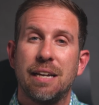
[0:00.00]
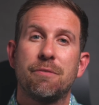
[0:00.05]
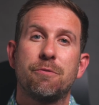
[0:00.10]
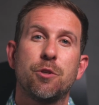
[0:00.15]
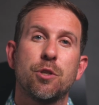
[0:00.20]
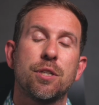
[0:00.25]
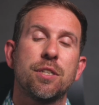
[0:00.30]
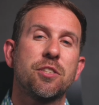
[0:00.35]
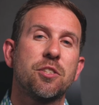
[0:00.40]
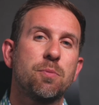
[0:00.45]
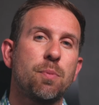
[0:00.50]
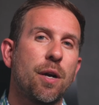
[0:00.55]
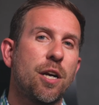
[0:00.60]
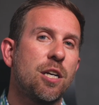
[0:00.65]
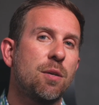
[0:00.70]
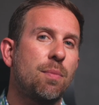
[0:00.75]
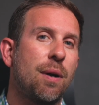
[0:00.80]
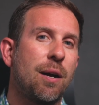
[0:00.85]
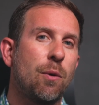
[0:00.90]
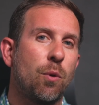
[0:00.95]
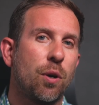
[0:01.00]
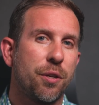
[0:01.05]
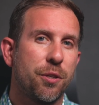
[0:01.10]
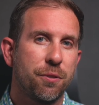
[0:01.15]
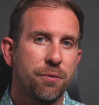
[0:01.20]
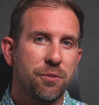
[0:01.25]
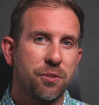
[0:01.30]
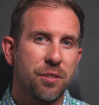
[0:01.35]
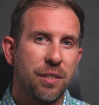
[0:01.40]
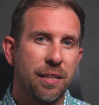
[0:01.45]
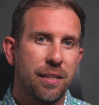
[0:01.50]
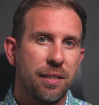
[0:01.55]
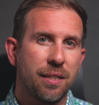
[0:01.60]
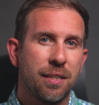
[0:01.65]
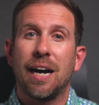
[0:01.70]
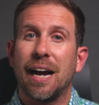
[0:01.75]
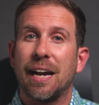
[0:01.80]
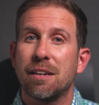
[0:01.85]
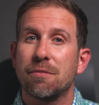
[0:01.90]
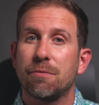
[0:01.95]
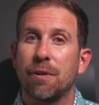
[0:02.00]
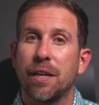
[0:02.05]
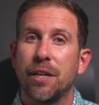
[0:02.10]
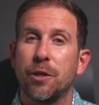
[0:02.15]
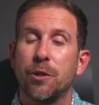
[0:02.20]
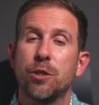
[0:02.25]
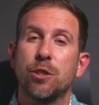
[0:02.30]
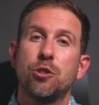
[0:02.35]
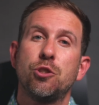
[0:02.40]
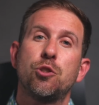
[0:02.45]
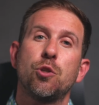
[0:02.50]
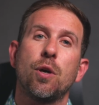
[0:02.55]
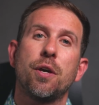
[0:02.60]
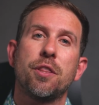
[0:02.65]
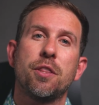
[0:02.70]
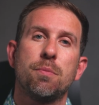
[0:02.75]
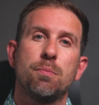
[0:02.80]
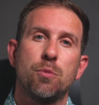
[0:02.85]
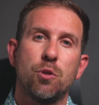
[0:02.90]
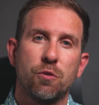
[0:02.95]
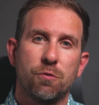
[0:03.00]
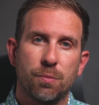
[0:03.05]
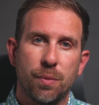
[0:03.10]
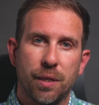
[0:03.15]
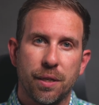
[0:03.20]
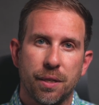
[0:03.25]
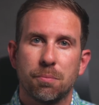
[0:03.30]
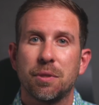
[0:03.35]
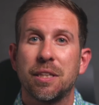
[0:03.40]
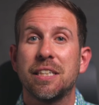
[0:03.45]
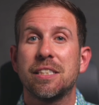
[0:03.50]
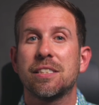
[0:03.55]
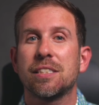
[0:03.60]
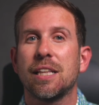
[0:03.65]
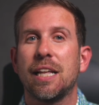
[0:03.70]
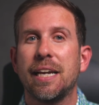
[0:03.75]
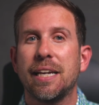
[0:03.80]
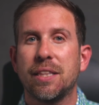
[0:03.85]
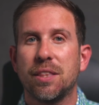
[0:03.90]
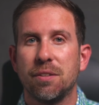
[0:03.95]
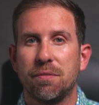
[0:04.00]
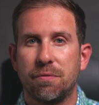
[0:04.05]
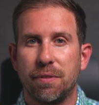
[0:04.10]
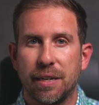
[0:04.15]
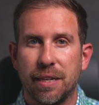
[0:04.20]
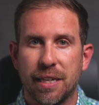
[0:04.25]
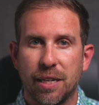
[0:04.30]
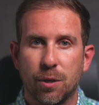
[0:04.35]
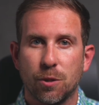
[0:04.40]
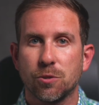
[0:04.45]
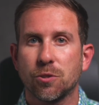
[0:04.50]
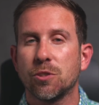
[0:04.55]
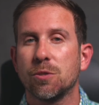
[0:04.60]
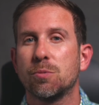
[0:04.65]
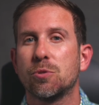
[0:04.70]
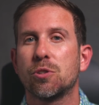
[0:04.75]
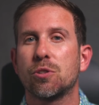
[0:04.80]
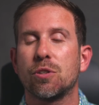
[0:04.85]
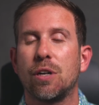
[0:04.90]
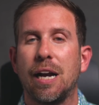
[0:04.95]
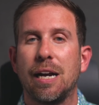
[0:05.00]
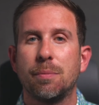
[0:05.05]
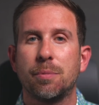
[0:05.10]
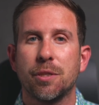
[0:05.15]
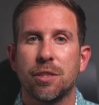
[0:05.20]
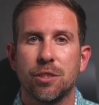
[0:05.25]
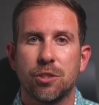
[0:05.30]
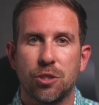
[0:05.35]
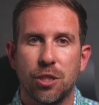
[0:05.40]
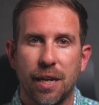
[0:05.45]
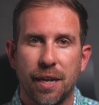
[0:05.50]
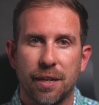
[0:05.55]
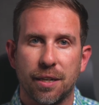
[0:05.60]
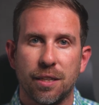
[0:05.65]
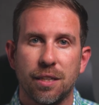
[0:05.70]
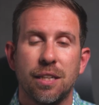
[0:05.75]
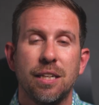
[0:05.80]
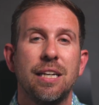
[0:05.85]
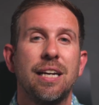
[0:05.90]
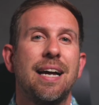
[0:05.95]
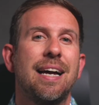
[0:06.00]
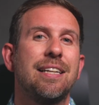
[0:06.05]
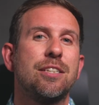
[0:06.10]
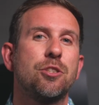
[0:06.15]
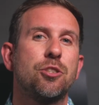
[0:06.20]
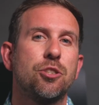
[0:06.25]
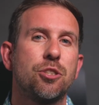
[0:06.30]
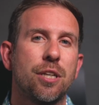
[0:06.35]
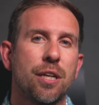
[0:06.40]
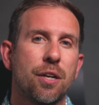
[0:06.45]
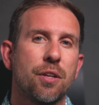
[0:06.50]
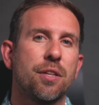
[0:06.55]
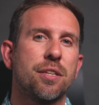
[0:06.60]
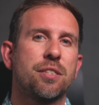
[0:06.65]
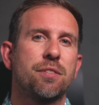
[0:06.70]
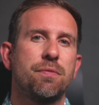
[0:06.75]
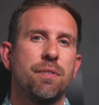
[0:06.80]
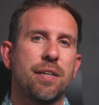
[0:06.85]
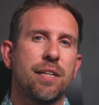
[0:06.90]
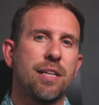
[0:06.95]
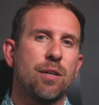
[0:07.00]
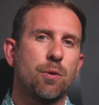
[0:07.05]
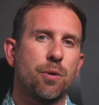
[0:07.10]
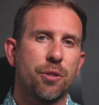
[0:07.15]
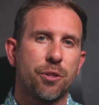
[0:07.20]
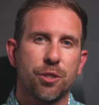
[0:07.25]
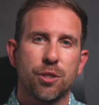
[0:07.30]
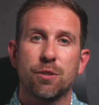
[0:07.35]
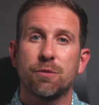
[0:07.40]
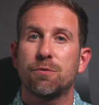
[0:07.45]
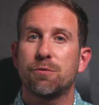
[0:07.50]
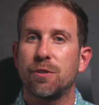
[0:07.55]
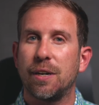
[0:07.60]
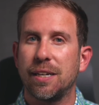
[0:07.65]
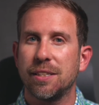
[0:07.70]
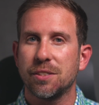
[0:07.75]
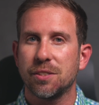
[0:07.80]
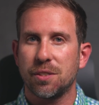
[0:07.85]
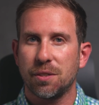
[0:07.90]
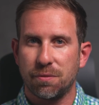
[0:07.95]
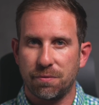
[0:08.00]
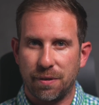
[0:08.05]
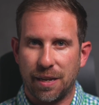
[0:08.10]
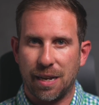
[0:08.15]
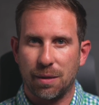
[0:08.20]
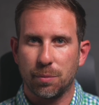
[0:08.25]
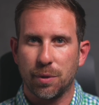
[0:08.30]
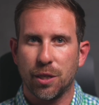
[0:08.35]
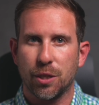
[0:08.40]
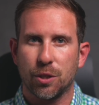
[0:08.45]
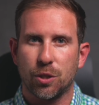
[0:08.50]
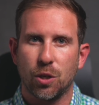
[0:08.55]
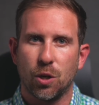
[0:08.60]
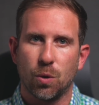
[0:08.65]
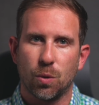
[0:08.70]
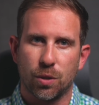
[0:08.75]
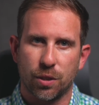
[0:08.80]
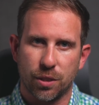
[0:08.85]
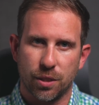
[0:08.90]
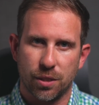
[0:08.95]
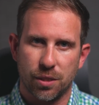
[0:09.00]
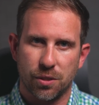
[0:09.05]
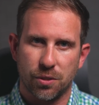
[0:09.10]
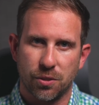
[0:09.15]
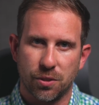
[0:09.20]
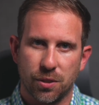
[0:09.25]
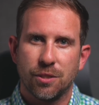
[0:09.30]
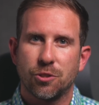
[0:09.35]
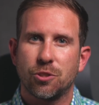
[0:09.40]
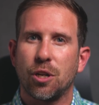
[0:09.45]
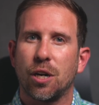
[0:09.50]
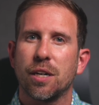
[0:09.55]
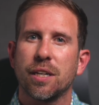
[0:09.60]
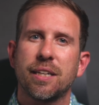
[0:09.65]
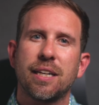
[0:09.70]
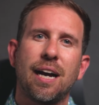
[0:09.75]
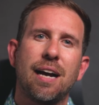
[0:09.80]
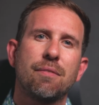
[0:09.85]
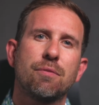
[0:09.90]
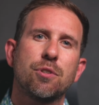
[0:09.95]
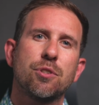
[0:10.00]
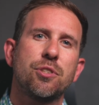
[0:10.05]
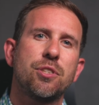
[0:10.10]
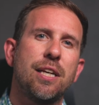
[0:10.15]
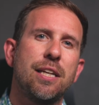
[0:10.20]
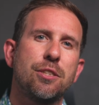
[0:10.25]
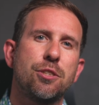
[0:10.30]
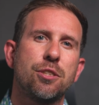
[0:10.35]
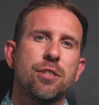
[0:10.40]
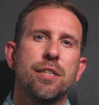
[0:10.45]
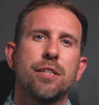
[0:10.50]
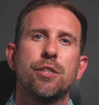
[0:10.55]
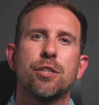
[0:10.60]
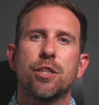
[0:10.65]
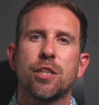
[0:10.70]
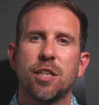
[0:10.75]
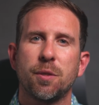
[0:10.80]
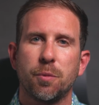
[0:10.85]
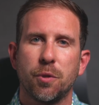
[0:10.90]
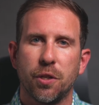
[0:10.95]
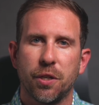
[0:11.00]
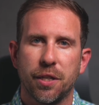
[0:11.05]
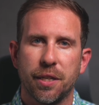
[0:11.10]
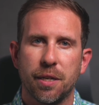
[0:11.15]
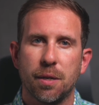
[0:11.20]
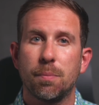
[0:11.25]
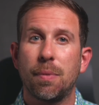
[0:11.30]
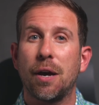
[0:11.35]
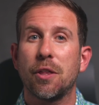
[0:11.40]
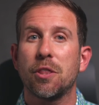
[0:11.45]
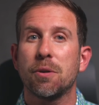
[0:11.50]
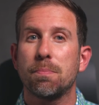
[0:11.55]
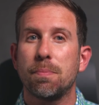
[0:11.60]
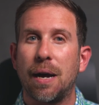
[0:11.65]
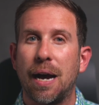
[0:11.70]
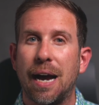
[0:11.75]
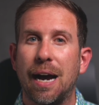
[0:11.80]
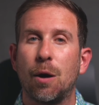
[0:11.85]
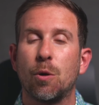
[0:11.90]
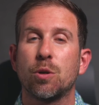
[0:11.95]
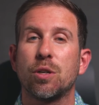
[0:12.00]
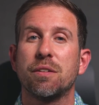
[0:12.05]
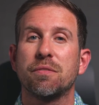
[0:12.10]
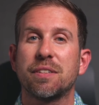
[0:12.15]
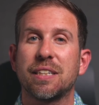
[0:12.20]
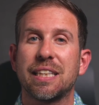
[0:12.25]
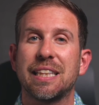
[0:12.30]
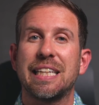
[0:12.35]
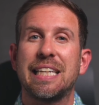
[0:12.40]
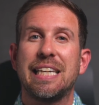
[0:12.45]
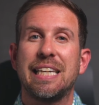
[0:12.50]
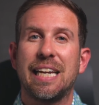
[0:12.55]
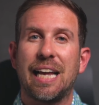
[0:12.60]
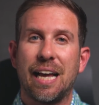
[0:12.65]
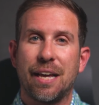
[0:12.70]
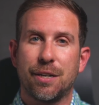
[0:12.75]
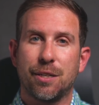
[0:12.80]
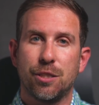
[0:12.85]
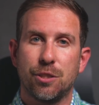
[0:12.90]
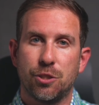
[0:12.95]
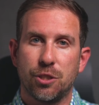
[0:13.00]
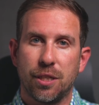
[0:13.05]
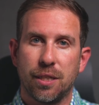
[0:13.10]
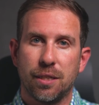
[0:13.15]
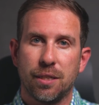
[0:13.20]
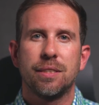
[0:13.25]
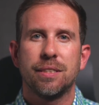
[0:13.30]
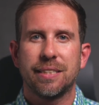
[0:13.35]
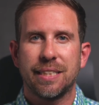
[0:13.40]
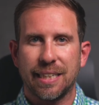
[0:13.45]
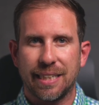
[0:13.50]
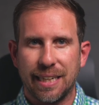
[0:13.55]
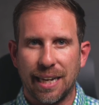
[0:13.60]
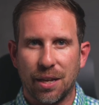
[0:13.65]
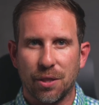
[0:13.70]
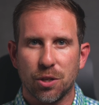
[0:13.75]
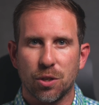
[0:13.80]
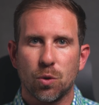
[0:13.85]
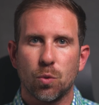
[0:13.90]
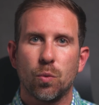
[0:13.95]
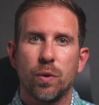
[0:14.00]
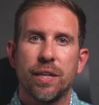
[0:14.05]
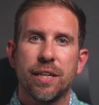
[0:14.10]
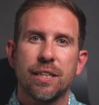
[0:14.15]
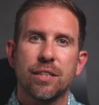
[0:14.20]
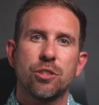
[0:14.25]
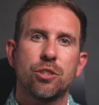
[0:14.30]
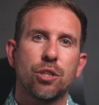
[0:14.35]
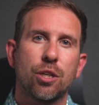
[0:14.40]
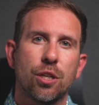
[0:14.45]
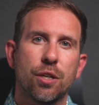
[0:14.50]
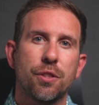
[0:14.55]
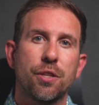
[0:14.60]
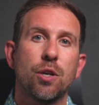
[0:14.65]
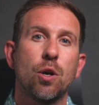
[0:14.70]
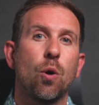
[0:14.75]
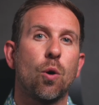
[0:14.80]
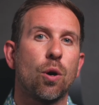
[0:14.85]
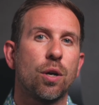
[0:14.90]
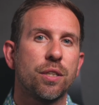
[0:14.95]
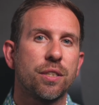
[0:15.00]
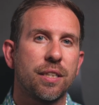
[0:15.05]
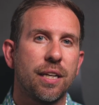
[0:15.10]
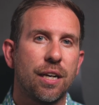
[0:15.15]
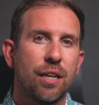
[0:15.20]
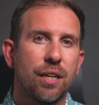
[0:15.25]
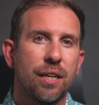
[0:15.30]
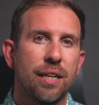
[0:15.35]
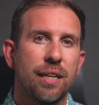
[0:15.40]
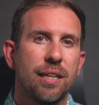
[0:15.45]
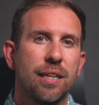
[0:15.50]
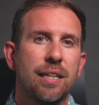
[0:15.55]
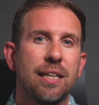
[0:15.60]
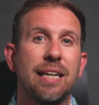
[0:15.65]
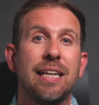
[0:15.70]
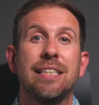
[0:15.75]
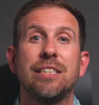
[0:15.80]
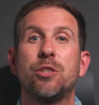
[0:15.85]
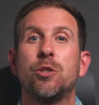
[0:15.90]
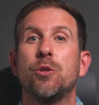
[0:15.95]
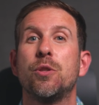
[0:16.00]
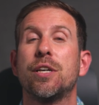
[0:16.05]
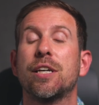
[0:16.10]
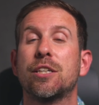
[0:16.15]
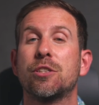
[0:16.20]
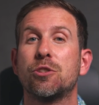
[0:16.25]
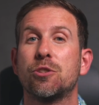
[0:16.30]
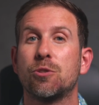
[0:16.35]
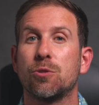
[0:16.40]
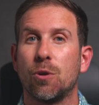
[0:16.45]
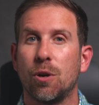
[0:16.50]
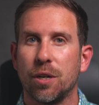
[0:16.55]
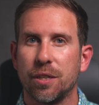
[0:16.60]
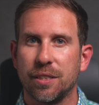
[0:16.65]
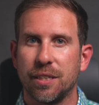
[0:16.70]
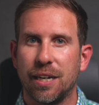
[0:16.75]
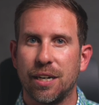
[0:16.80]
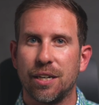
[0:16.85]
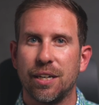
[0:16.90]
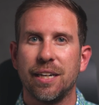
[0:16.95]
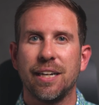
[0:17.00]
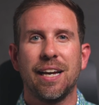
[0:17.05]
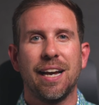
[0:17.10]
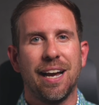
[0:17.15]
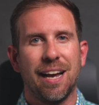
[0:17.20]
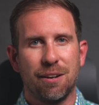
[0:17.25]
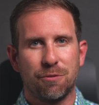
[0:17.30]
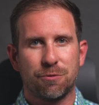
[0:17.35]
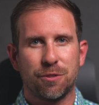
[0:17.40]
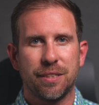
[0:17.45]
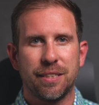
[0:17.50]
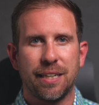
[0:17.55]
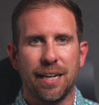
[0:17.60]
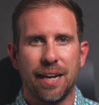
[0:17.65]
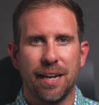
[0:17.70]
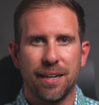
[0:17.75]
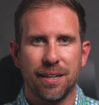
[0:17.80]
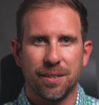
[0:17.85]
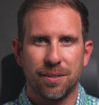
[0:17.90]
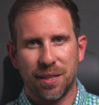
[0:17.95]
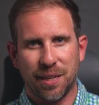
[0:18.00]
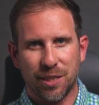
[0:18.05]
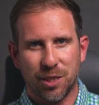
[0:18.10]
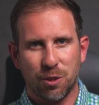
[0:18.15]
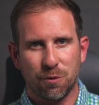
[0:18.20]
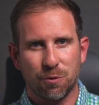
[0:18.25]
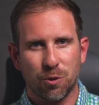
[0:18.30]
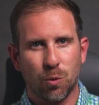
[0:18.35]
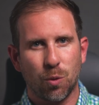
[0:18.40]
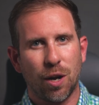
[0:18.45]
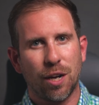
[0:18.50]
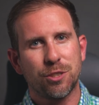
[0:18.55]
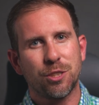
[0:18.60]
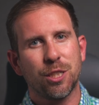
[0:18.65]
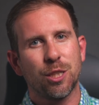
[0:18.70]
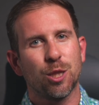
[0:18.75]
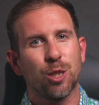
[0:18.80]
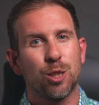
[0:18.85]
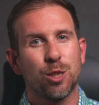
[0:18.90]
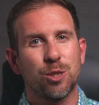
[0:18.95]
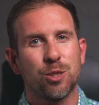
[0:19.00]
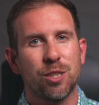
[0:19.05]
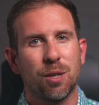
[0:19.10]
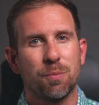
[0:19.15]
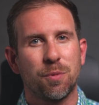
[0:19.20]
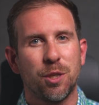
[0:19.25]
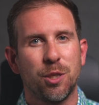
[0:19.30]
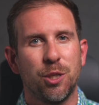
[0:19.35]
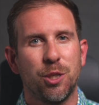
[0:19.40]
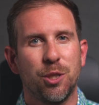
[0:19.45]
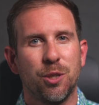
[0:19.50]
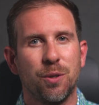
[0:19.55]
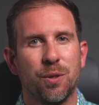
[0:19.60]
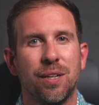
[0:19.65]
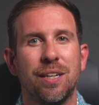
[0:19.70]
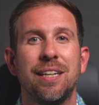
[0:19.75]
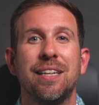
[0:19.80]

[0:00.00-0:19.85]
If you're inspired by what you've seen, I invite you to join the movement. Please like the video, subscribe to the channel, and share this video with your friends, family, and coworkers. Start a conversation in your community about the power of clean energy. Together, we can turn the ordinary into the extraordinary every day. Thank you for watching Learn Something New.